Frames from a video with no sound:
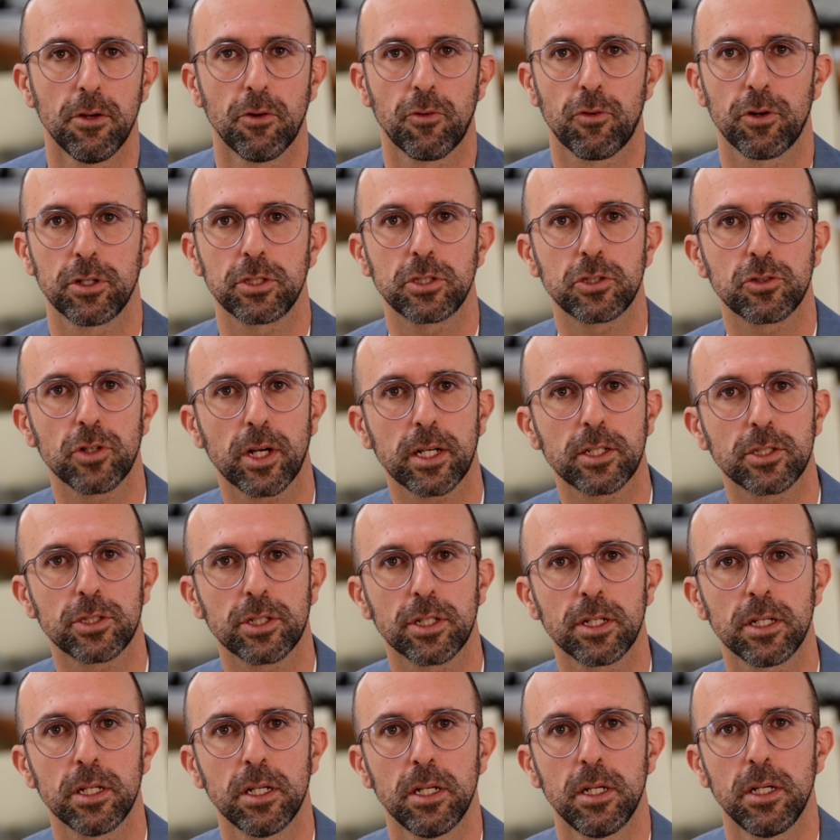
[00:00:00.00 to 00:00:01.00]
For
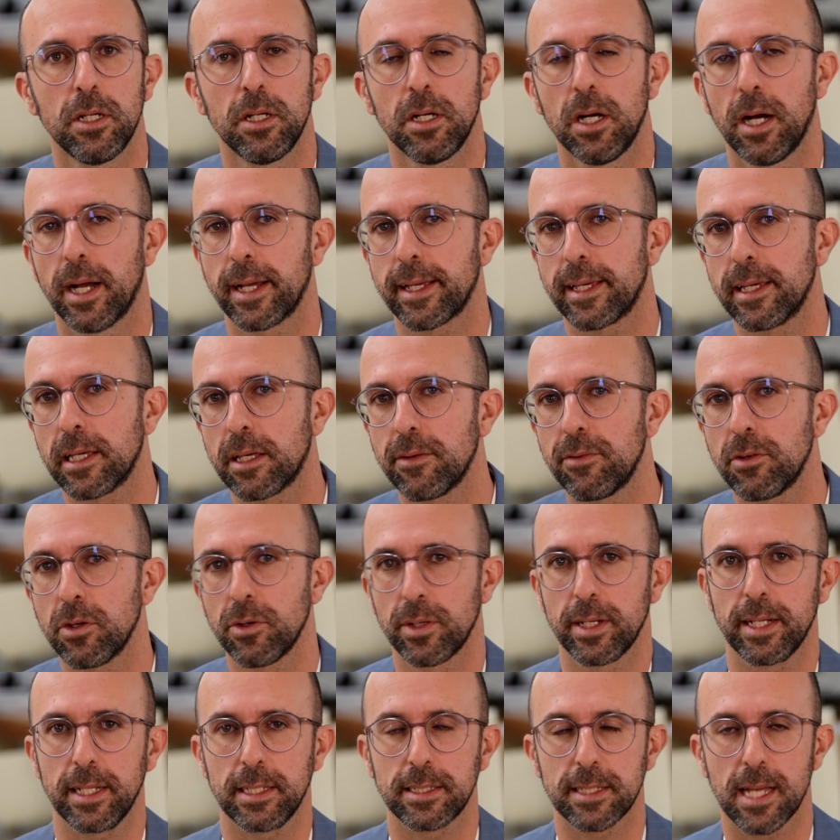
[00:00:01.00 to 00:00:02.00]
structure, I can give
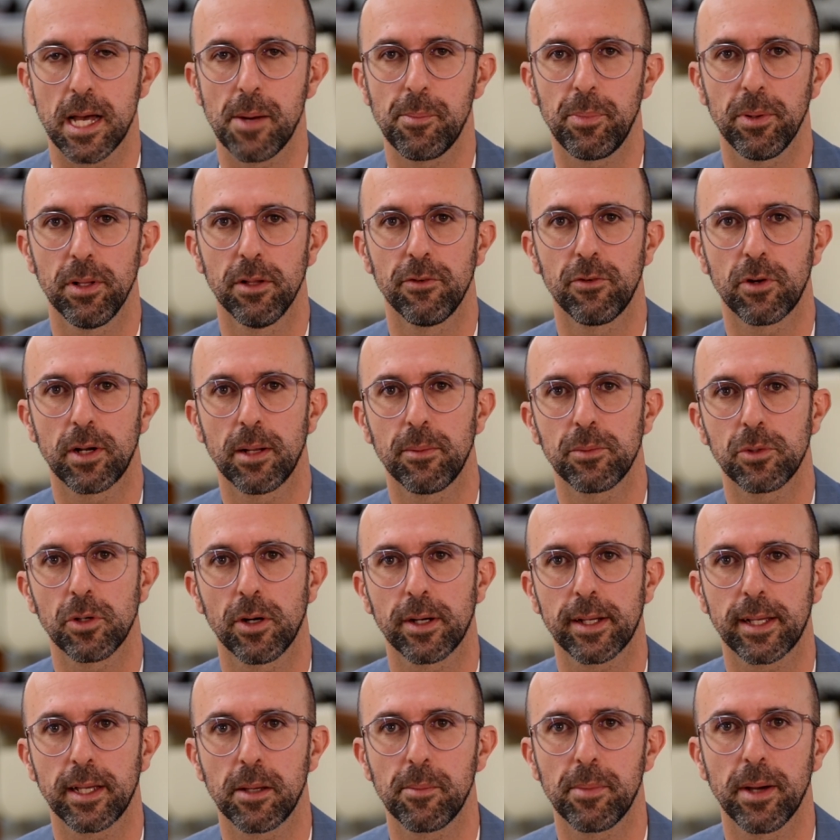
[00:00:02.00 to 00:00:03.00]
you an example of what I'm
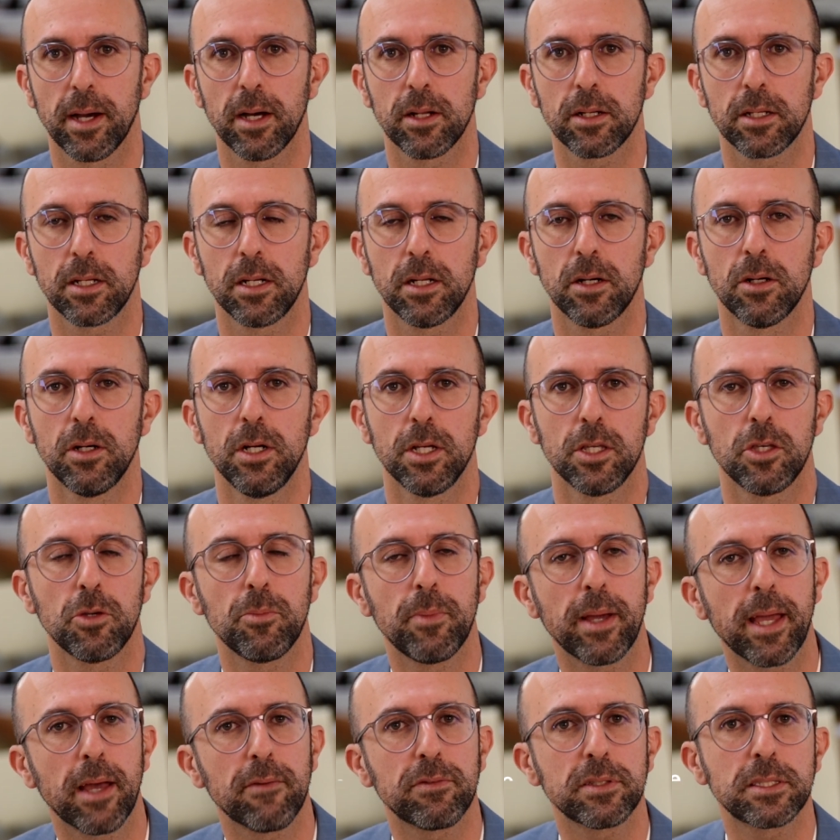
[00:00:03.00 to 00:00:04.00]
talking about.
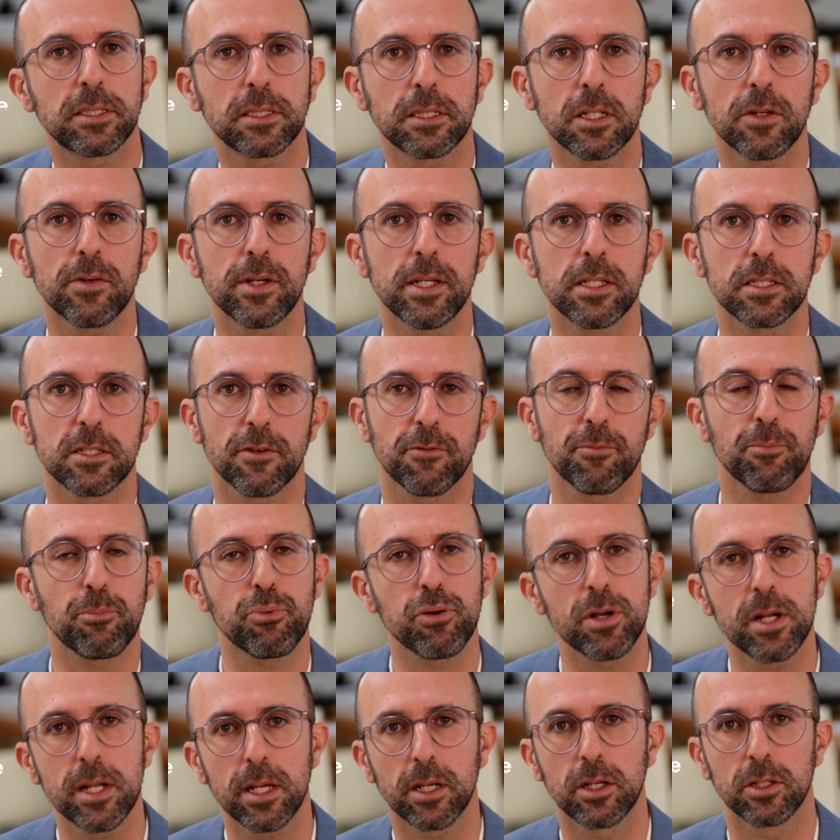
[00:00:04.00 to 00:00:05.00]
You may have a series of
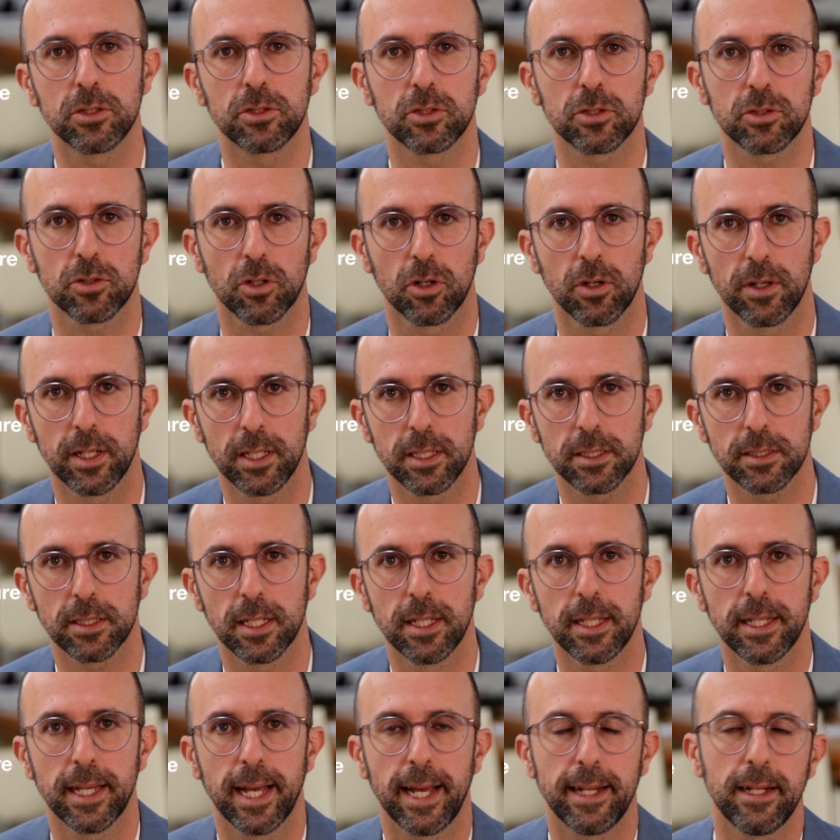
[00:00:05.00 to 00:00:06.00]
pretty good stories
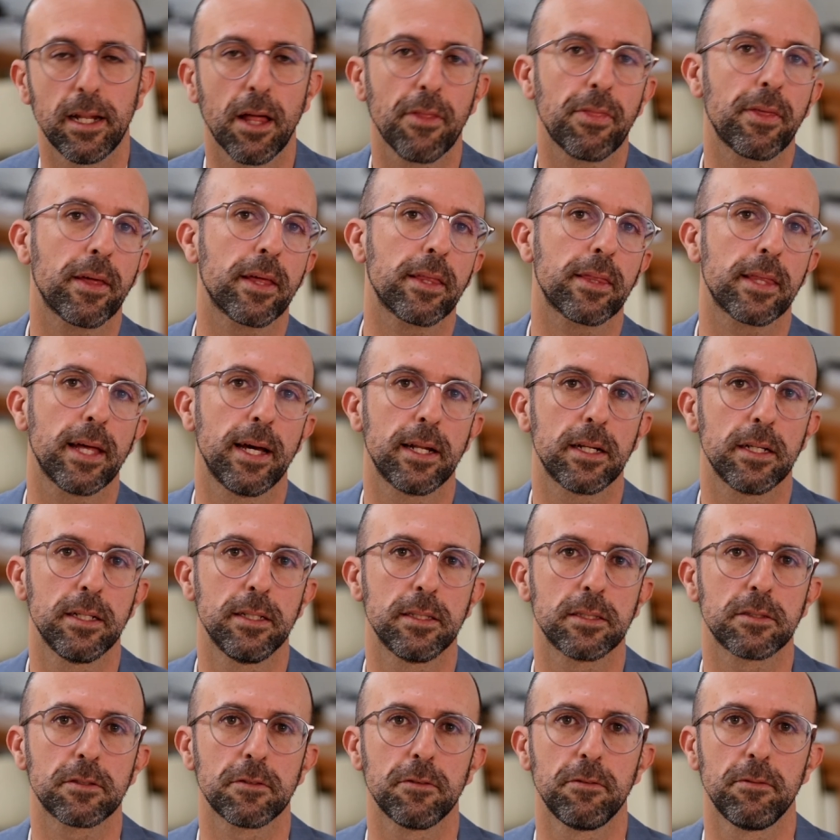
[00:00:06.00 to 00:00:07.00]
and nothing that
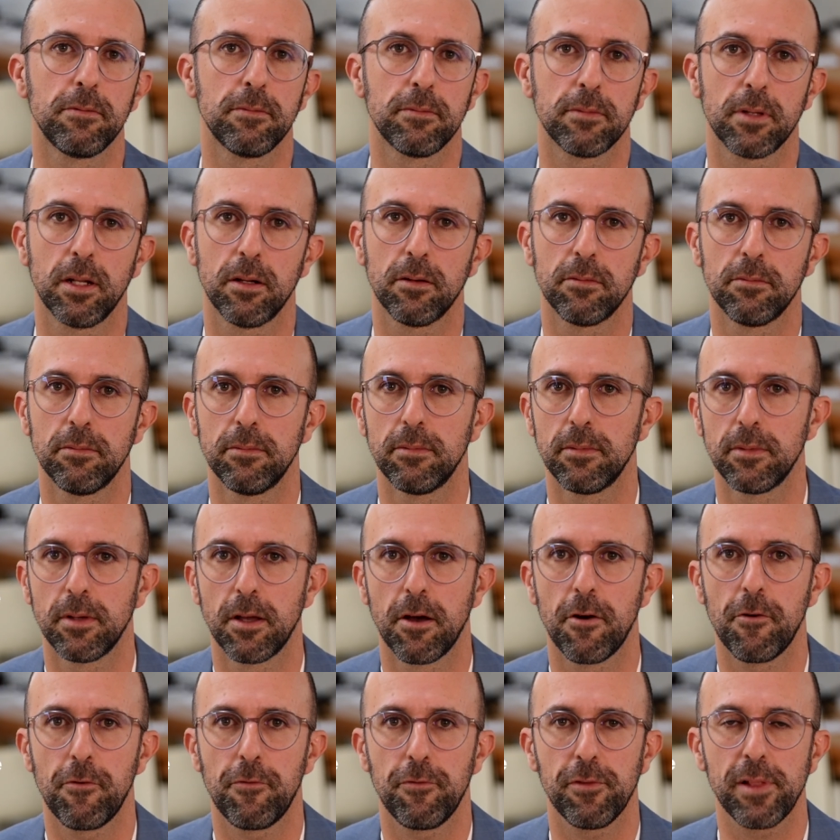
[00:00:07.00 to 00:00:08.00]
is
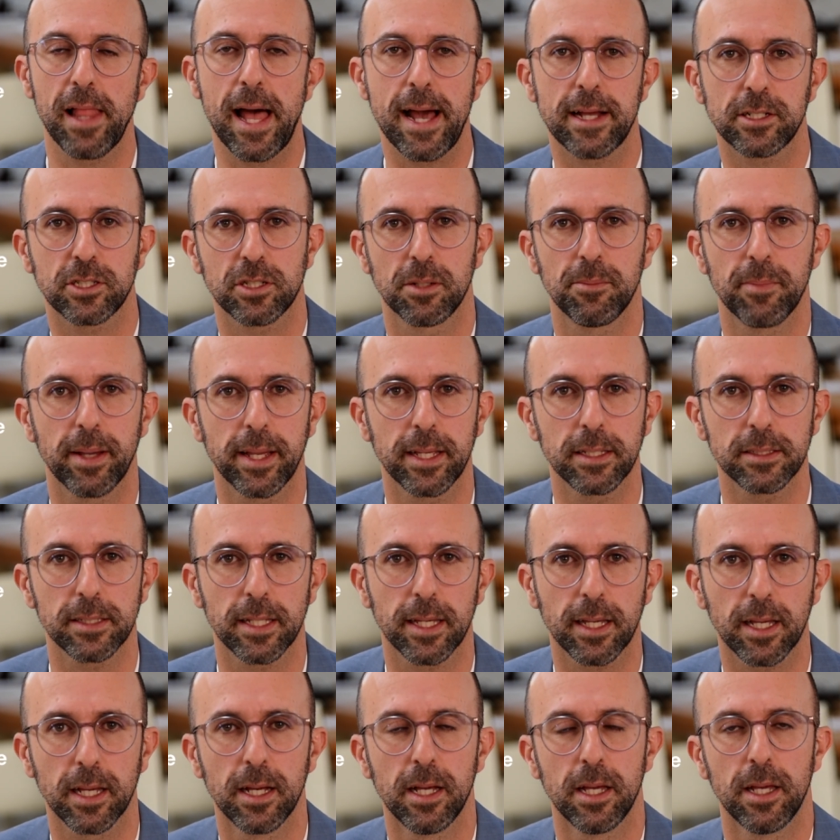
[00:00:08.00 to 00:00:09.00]
flash
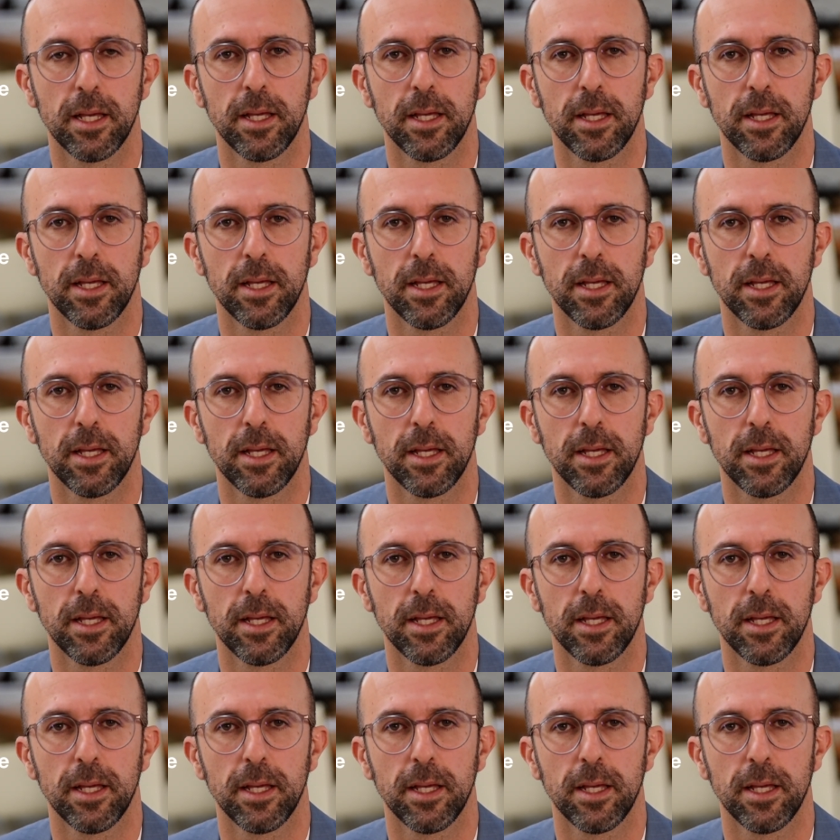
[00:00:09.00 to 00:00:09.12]
amazing.